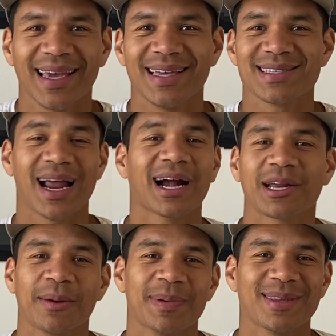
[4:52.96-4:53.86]
is not
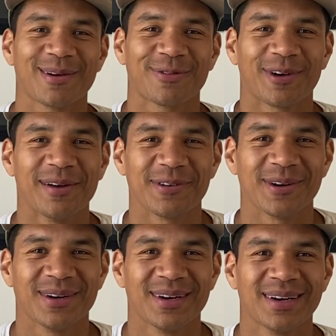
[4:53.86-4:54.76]
going to be there
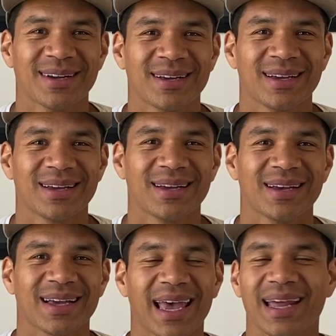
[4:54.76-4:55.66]
forever.
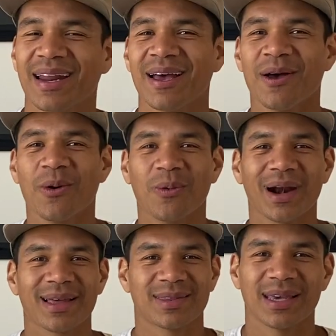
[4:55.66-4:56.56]
Again, when
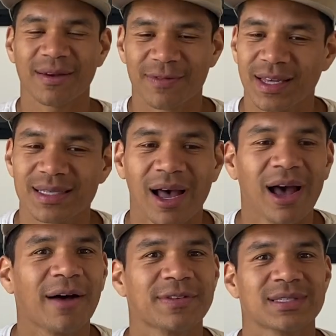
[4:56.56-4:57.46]
I think of this,
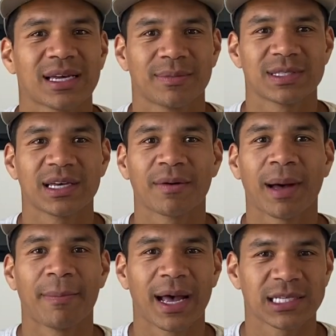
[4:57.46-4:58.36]
I oftentimes think of
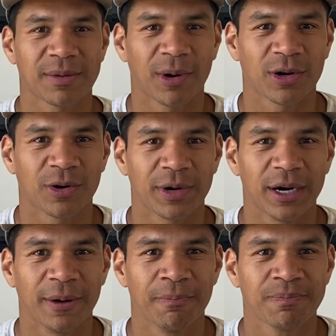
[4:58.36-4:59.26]
my basketball
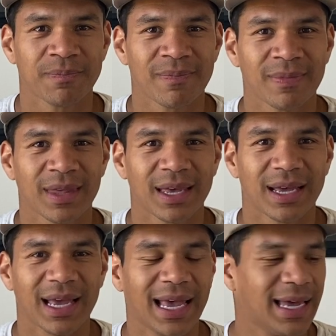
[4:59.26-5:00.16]
career.
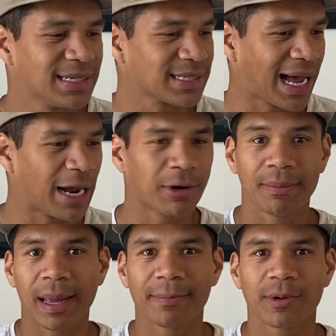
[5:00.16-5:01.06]
And I
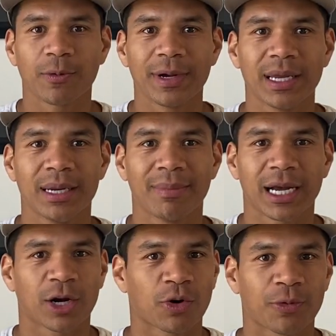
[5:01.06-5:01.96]
remember when my
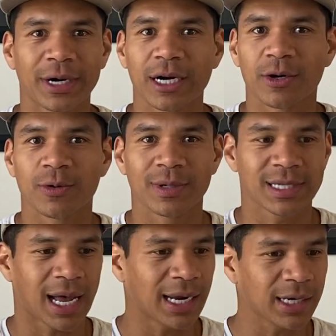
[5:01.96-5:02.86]
career was
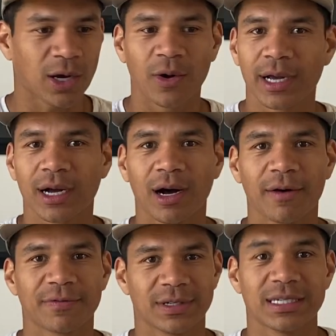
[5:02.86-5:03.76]
kind of going
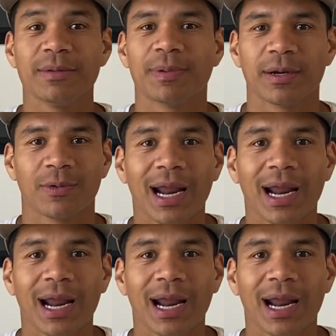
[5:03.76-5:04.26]
off the deep end,